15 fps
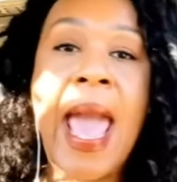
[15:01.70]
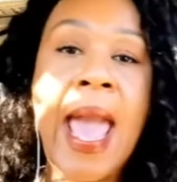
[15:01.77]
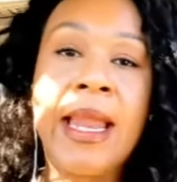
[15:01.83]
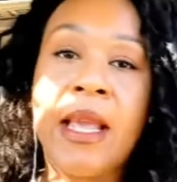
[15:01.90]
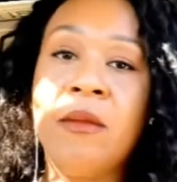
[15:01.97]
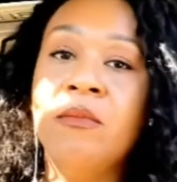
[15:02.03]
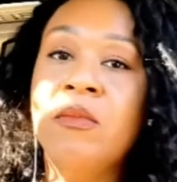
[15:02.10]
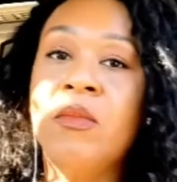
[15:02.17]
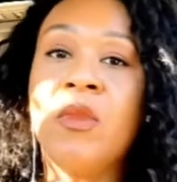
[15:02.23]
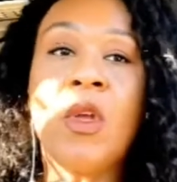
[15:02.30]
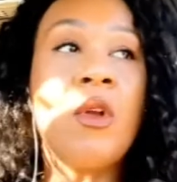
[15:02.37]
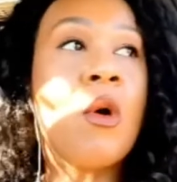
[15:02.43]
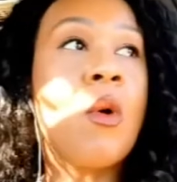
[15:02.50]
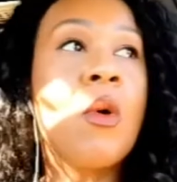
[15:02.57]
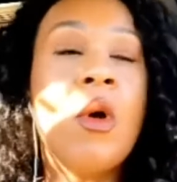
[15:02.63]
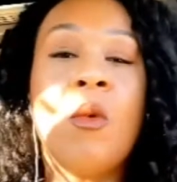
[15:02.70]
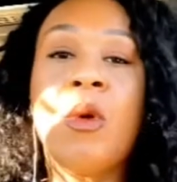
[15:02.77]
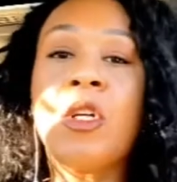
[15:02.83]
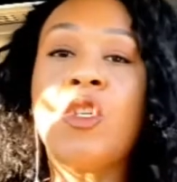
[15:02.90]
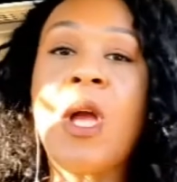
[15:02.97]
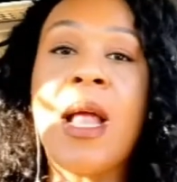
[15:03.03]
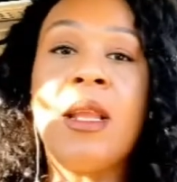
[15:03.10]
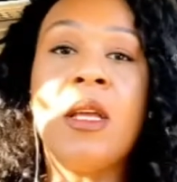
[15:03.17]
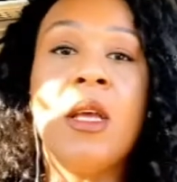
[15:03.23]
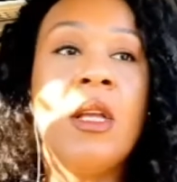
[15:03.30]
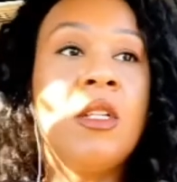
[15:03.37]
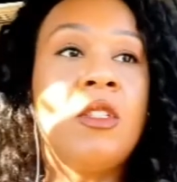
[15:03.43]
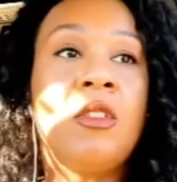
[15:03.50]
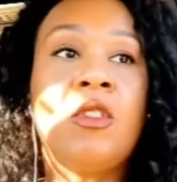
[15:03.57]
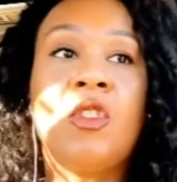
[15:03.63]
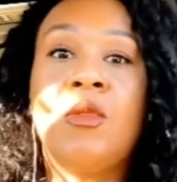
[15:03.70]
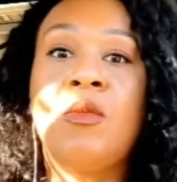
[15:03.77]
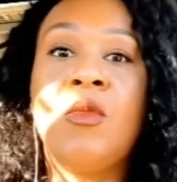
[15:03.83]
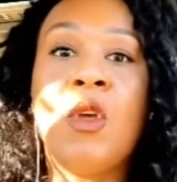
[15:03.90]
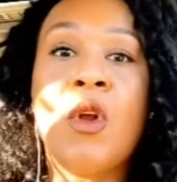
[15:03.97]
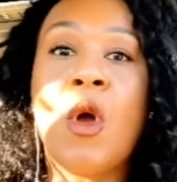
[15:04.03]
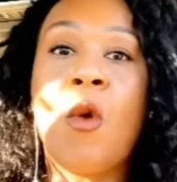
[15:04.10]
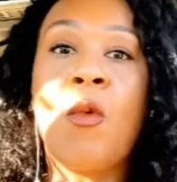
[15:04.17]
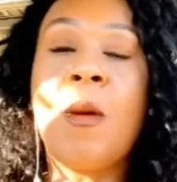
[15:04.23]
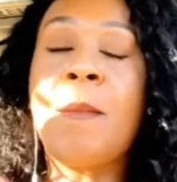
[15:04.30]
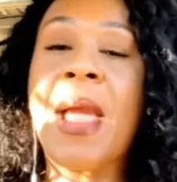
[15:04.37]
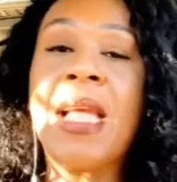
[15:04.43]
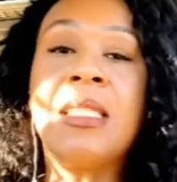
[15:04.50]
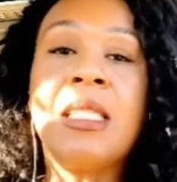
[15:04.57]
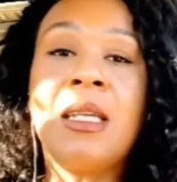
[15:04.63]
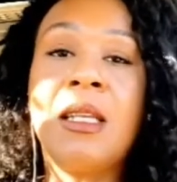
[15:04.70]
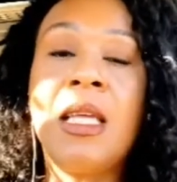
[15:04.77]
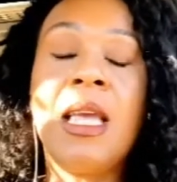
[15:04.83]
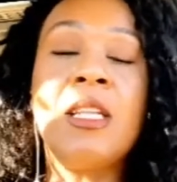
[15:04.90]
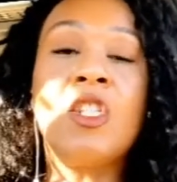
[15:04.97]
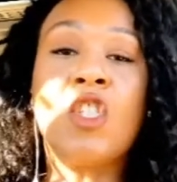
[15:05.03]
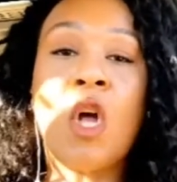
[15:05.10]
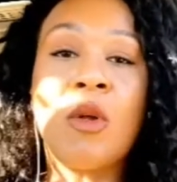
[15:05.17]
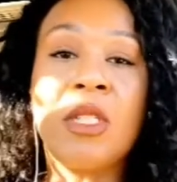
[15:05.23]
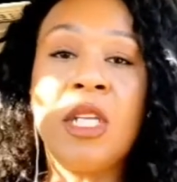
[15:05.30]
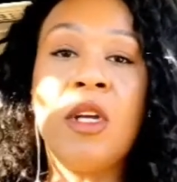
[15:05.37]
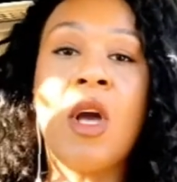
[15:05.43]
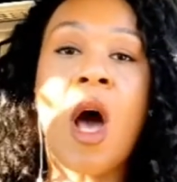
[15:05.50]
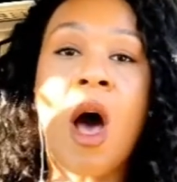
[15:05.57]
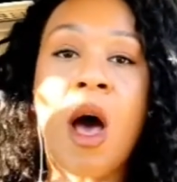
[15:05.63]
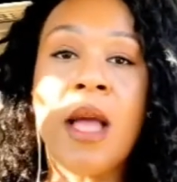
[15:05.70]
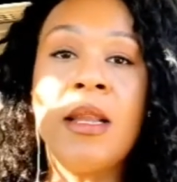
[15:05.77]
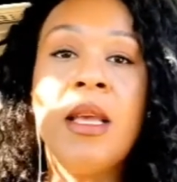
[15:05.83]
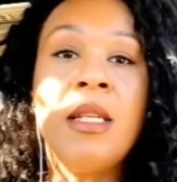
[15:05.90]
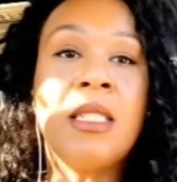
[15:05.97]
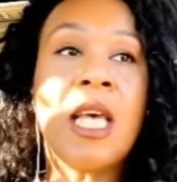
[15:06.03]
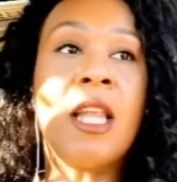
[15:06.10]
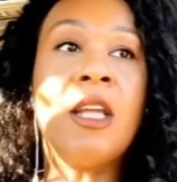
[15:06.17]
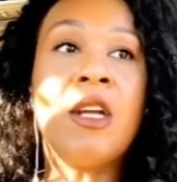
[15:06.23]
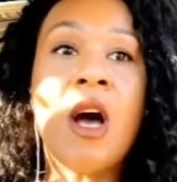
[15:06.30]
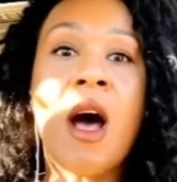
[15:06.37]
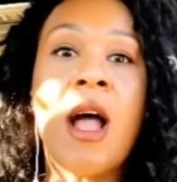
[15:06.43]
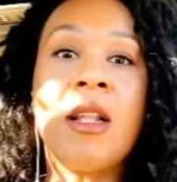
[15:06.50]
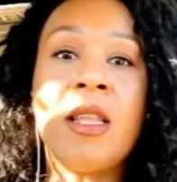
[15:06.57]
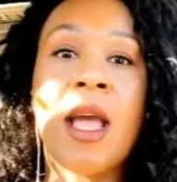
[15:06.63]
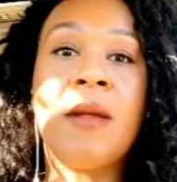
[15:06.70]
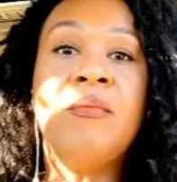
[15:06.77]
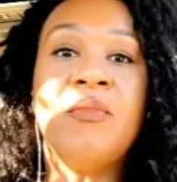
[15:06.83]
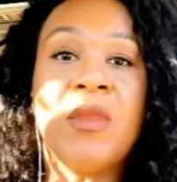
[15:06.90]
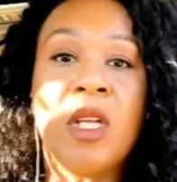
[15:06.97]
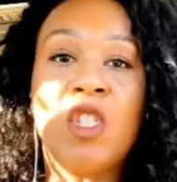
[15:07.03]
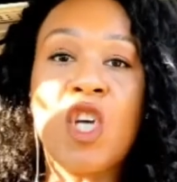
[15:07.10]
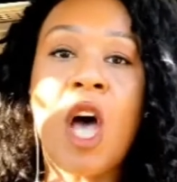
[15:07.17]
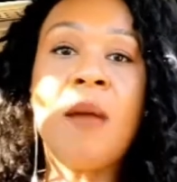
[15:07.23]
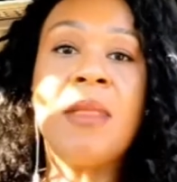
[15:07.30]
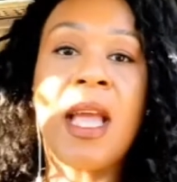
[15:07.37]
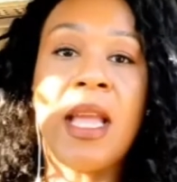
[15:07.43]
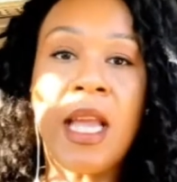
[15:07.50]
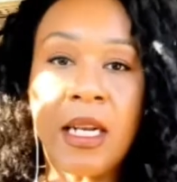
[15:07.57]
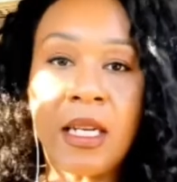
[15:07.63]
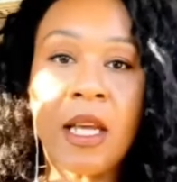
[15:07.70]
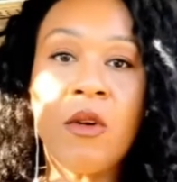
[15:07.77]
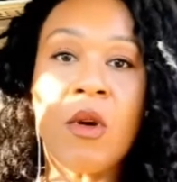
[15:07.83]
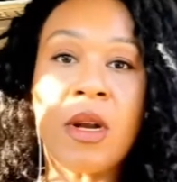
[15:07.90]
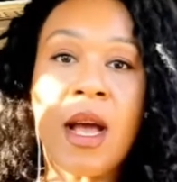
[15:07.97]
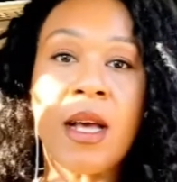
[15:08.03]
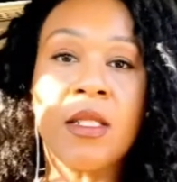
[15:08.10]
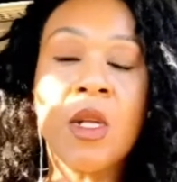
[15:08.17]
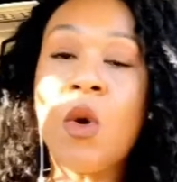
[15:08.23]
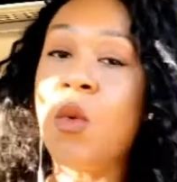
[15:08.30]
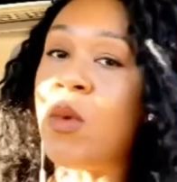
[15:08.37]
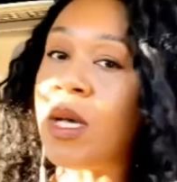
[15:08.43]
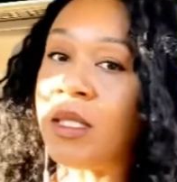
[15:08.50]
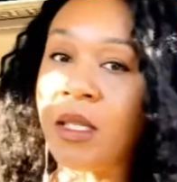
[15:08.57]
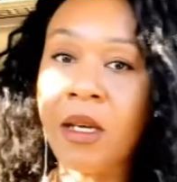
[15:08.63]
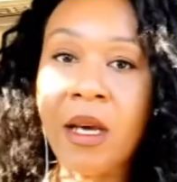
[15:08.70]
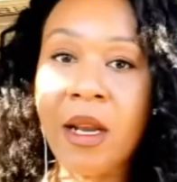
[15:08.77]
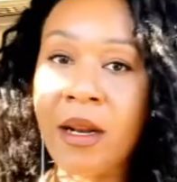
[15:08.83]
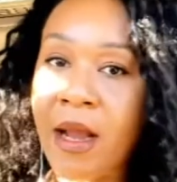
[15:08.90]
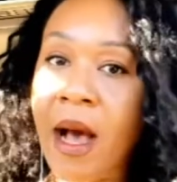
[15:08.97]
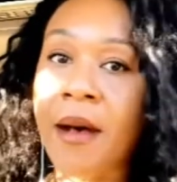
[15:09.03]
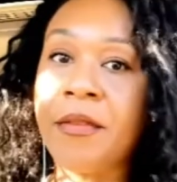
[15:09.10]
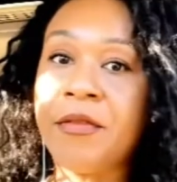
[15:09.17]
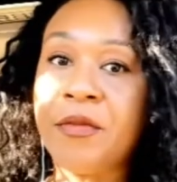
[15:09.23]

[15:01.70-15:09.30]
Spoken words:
and, we're trying to, we're basically insulting God, telling God that the job that he did on us wasn't good enough.